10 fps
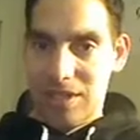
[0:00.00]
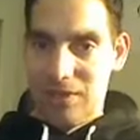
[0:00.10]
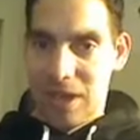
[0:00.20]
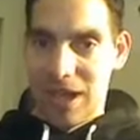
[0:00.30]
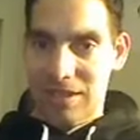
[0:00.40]
this
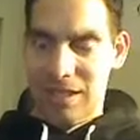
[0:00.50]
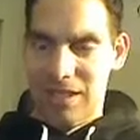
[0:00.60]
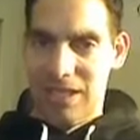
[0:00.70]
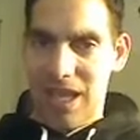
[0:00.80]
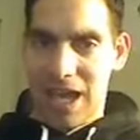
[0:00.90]
fight as
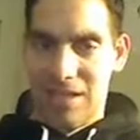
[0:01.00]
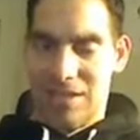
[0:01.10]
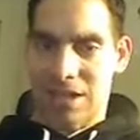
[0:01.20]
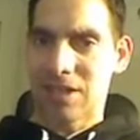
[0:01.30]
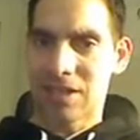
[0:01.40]
Nick Diaz.
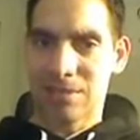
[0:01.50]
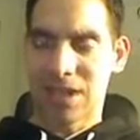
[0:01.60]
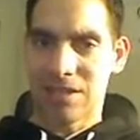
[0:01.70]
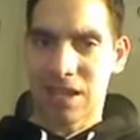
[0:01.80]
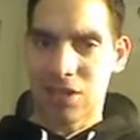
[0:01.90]
Now, it doesn't
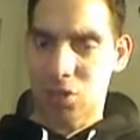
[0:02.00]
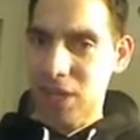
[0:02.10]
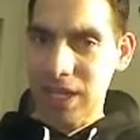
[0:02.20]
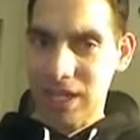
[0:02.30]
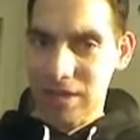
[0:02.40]
mean he's not
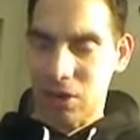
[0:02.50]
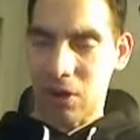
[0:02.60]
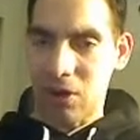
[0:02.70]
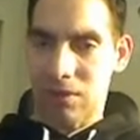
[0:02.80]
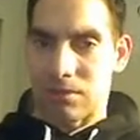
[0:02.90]
training as
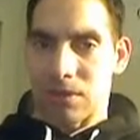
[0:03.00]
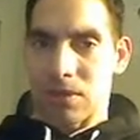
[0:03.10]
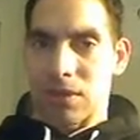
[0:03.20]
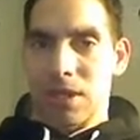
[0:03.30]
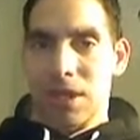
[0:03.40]
hard,
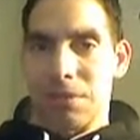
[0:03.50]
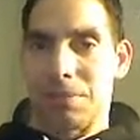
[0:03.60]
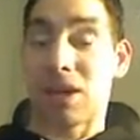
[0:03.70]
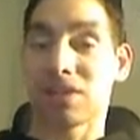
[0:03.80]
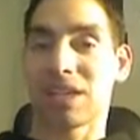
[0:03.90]

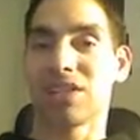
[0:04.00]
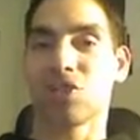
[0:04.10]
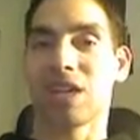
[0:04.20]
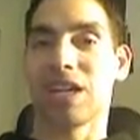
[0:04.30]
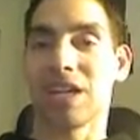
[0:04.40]
but I don't think he's
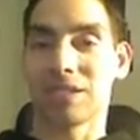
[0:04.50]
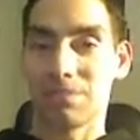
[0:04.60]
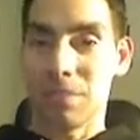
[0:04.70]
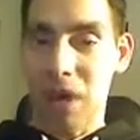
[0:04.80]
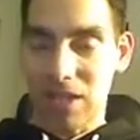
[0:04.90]
training as
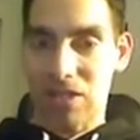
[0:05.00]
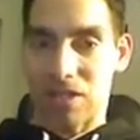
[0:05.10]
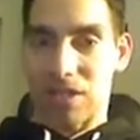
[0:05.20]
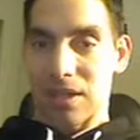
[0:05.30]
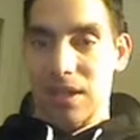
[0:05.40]

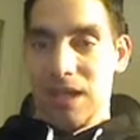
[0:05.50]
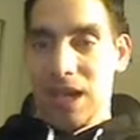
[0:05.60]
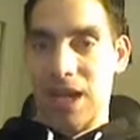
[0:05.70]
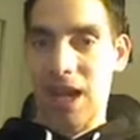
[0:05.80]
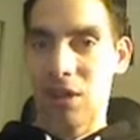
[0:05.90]
much.
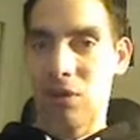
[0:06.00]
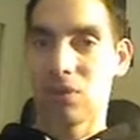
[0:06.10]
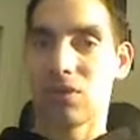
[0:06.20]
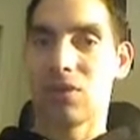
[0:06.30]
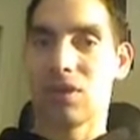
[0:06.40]
And
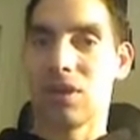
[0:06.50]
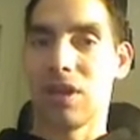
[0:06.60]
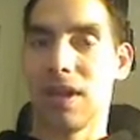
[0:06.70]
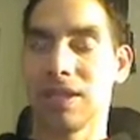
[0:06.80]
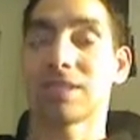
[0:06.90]

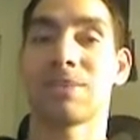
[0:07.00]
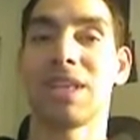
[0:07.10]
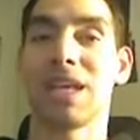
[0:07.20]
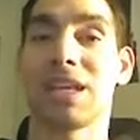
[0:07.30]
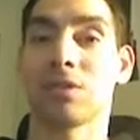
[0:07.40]
it doesn't
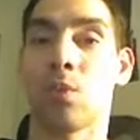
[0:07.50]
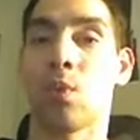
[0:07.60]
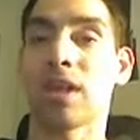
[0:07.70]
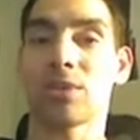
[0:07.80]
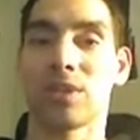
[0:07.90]
mean that he doesn't
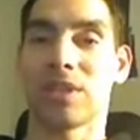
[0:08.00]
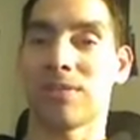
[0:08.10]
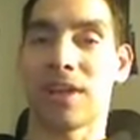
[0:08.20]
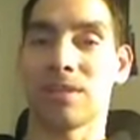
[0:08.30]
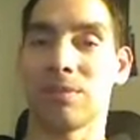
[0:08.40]
want to win
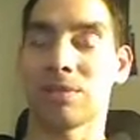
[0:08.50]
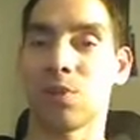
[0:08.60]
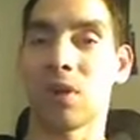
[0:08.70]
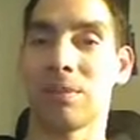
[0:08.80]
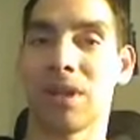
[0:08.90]
this fight as much
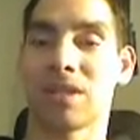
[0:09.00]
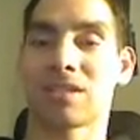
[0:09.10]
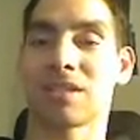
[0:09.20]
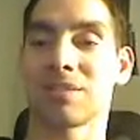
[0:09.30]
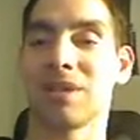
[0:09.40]
more, but it
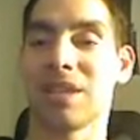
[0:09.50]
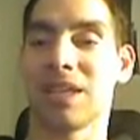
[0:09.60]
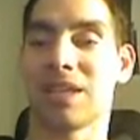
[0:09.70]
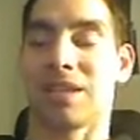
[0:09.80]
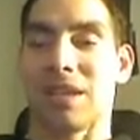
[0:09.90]
just doesn't mean
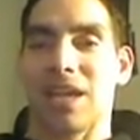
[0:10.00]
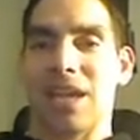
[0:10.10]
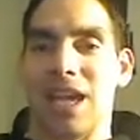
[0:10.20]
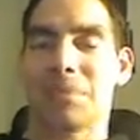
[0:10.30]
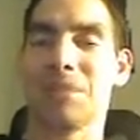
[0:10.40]
that
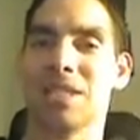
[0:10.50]
it